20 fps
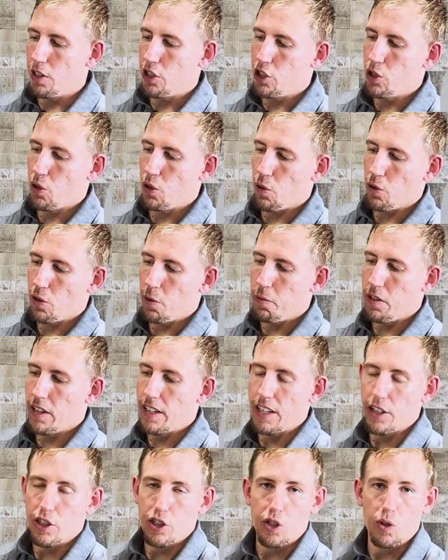shoulder
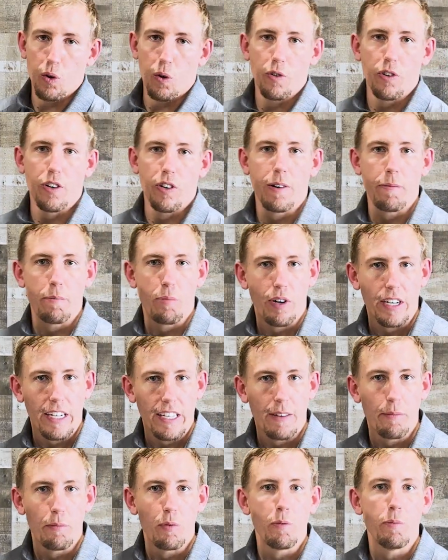blade and shoulder and
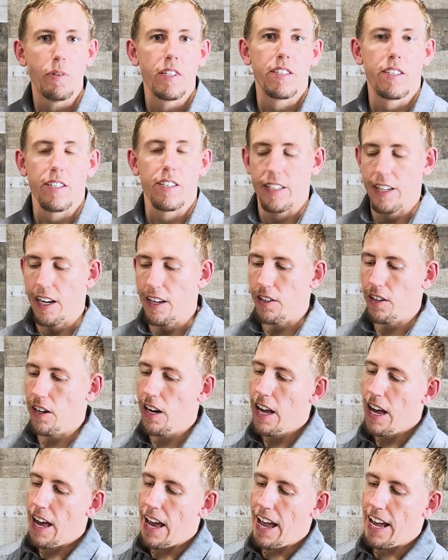bringing the movements
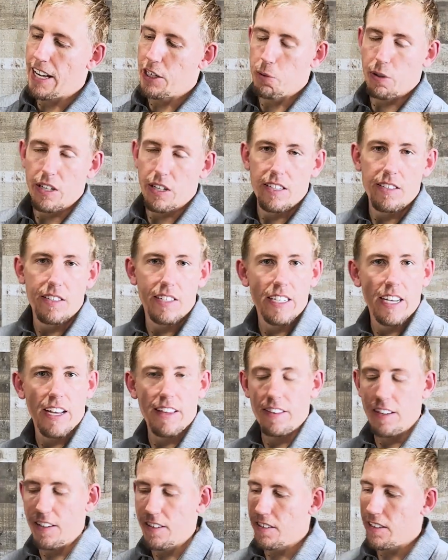together. As we can see
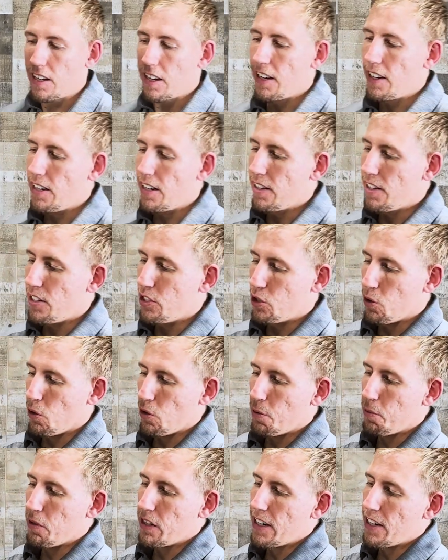on this side, the
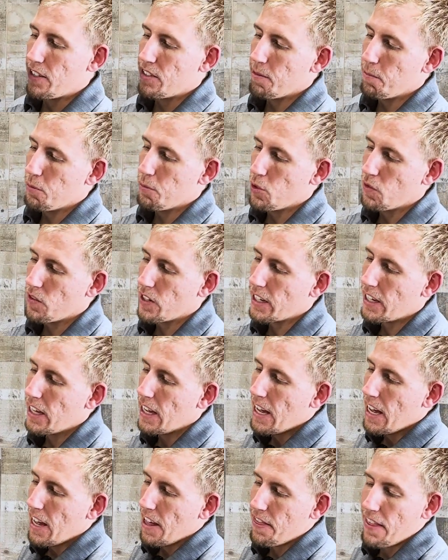shoulder blade isn't moving.
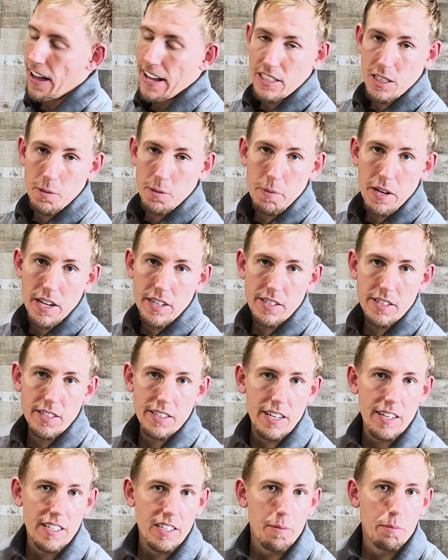That space
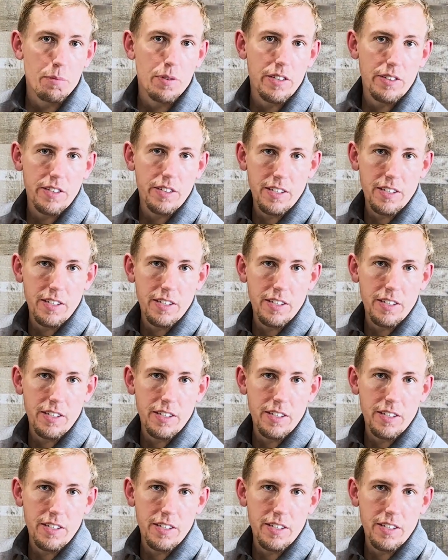is getting completely